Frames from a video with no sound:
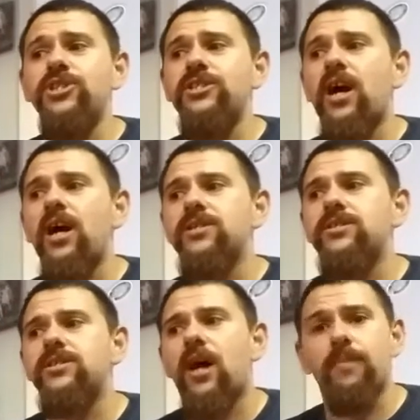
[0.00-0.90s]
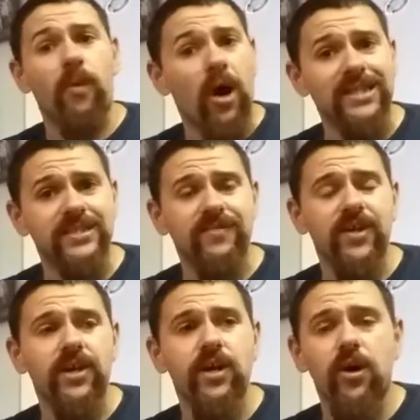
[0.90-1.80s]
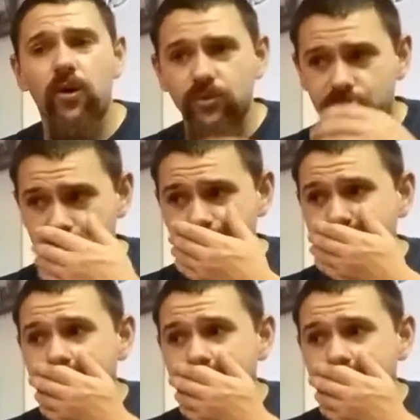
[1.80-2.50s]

She does unboxing videos